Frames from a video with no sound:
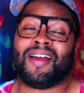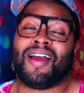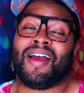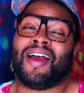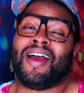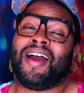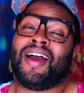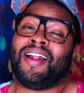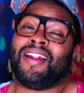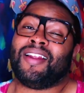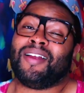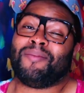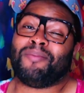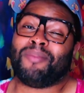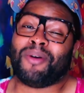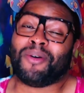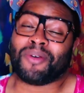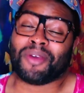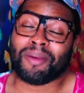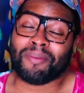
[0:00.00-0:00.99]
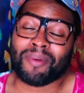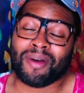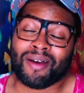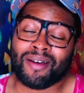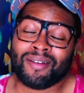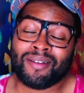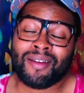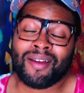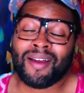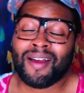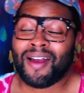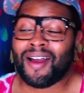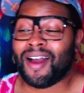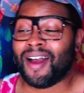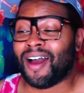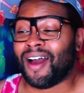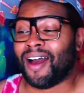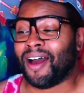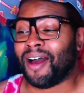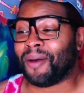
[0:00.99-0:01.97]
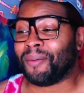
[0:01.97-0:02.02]
I love Pokemon.
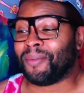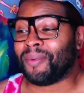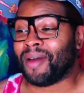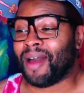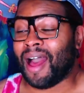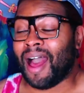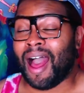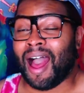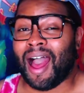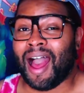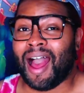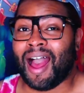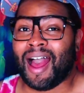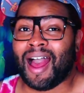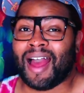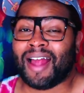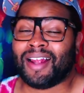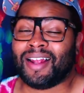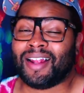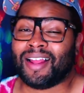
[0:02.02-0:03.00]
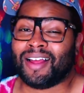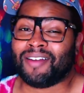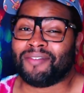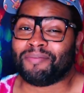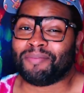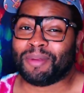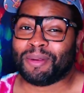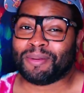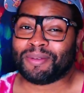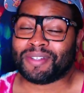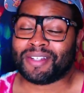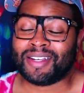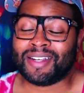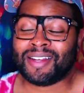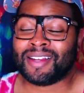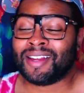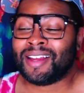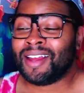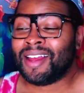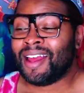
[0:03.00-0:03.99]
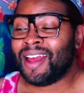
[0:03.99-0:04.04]
Um, I love
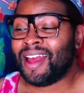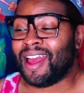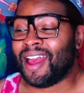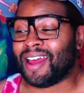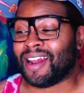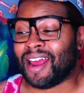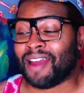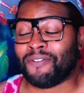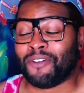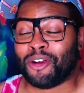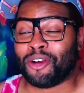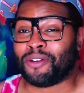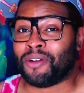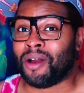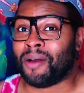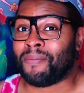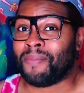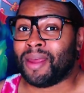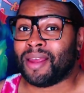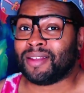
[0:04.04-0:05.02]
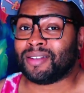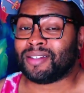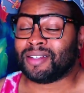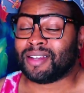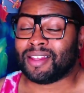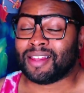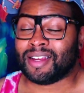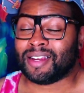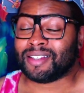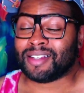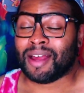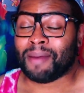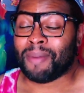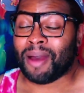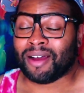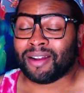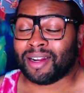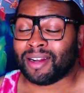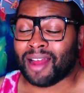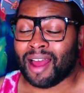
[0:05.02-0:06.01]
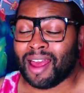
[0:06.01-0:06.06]
music, and I've heard amazing things
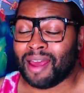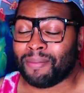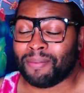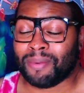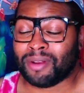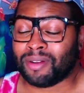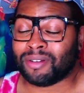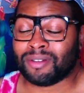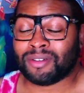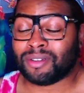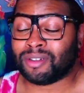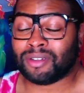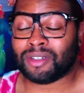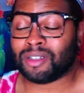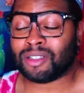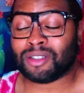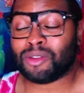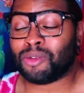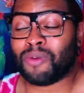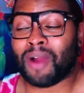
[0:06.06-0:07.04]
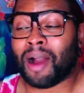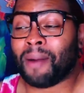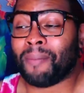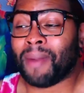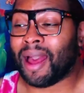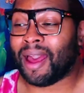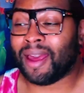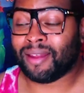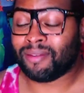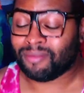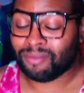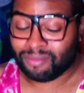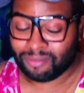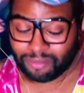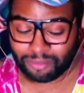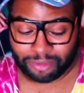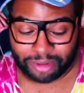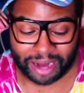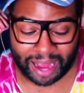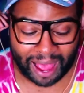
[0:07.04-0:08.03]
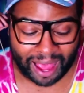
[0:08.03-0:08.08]
about Enhypen just throughout my
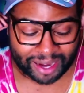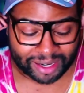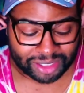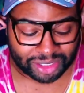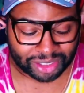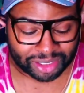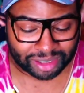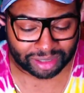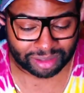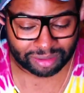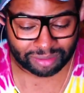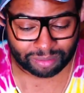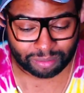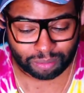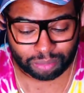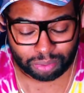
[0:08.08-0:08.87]
reaction